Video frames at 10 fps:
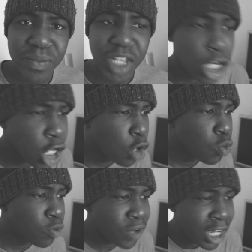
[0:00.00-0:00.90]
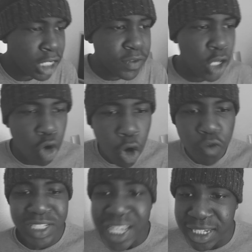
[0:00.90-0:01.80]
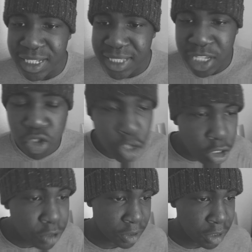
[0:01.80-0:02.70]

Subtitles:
A girl fighting another girl over dick that is not hers.